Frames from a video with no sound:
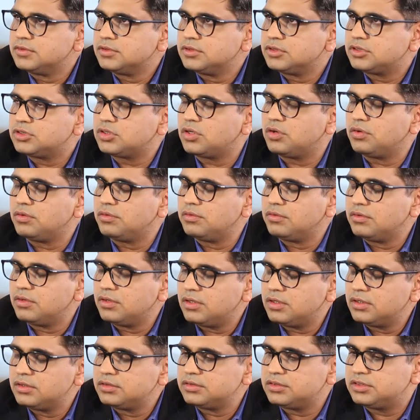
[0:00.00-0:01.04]
So
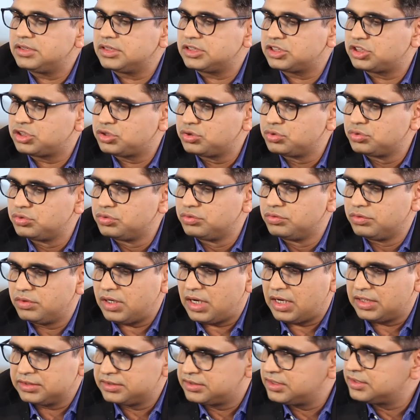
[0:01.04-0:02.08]
just to
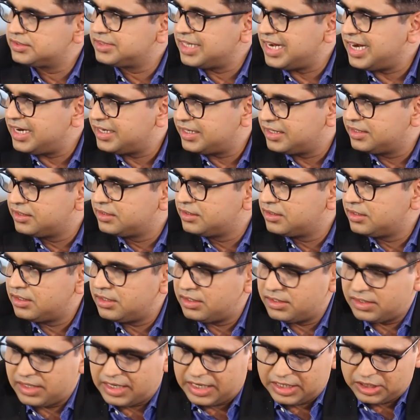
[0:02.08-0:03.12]
answer that and
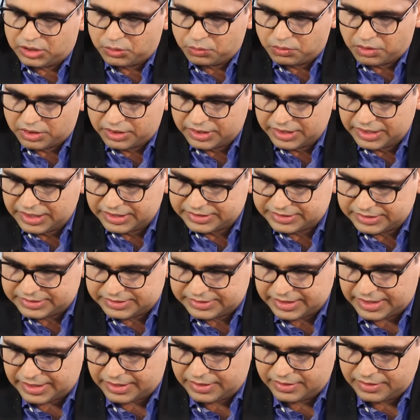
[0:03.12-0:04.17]
add to what Nilesh has
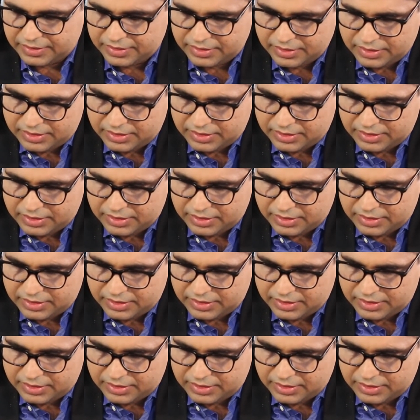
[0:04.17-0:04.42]
said,